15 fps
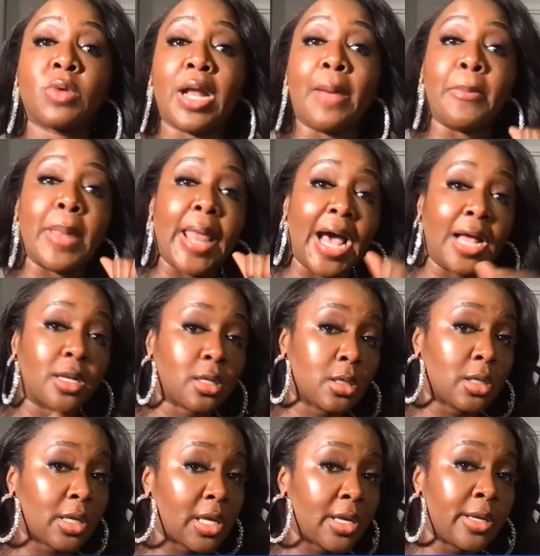I'm not
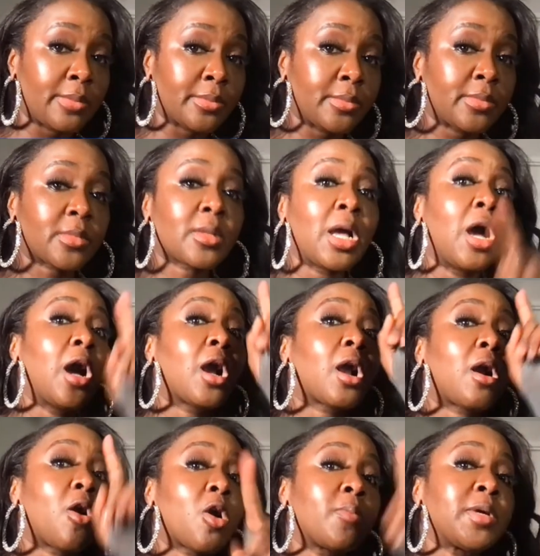gonna get
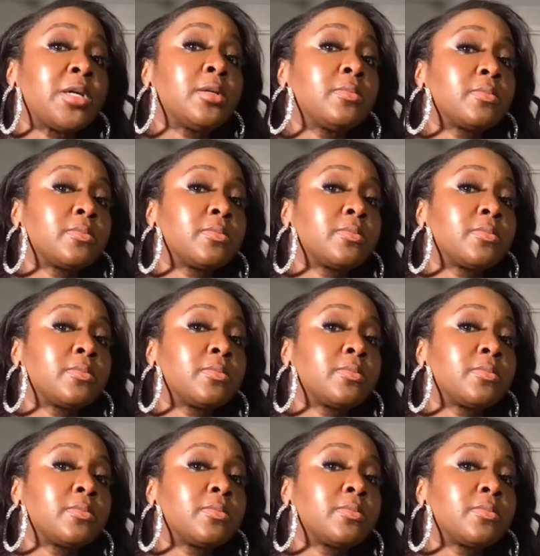karma.